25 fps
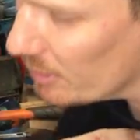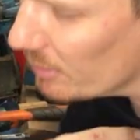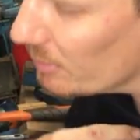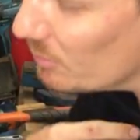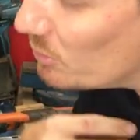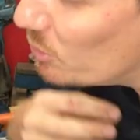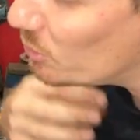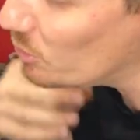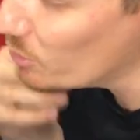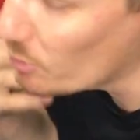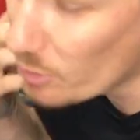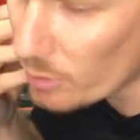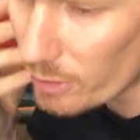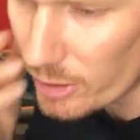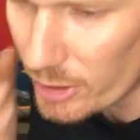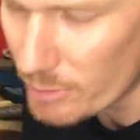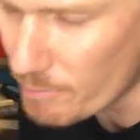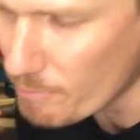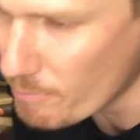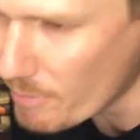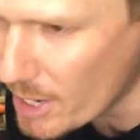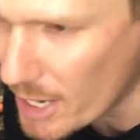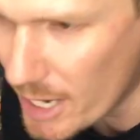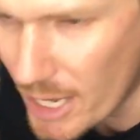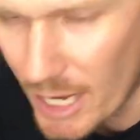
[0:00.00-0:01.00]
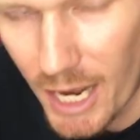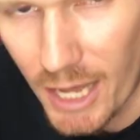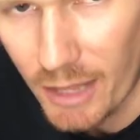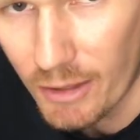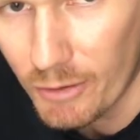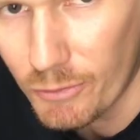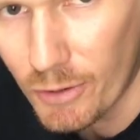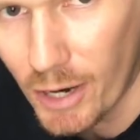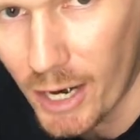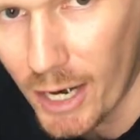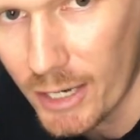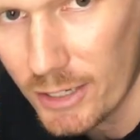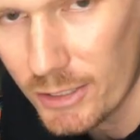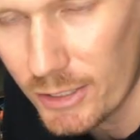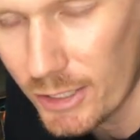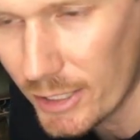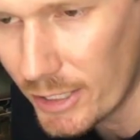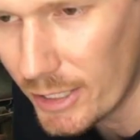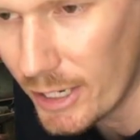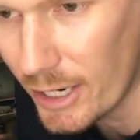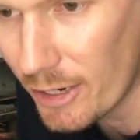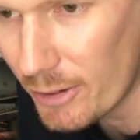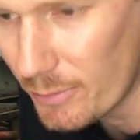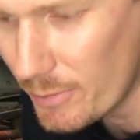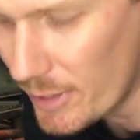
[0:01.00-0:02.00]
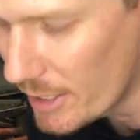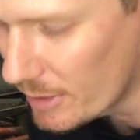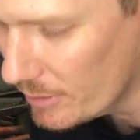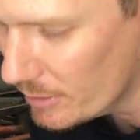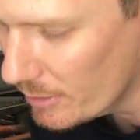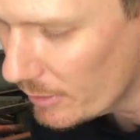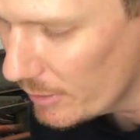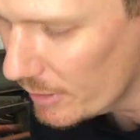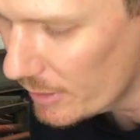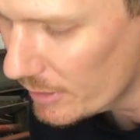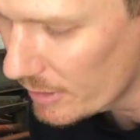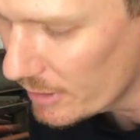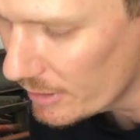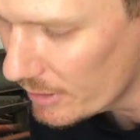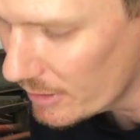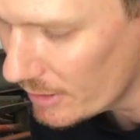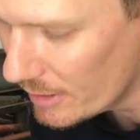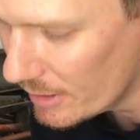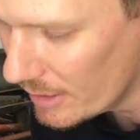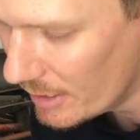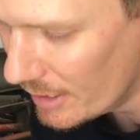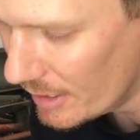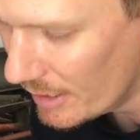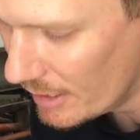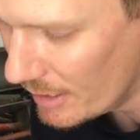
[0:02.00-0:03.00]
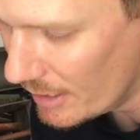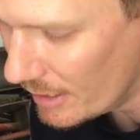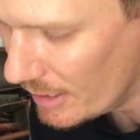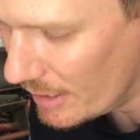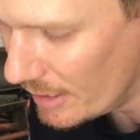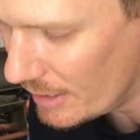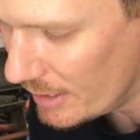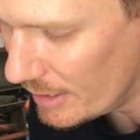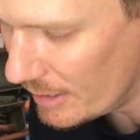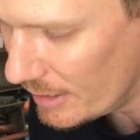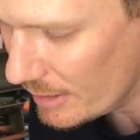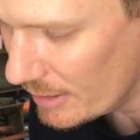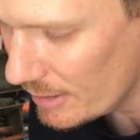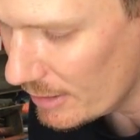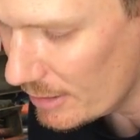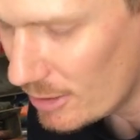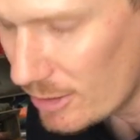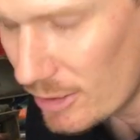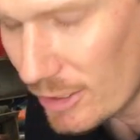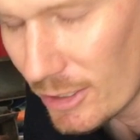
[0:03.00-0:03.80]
I'm sure there's many other ways you can go about doing this. It's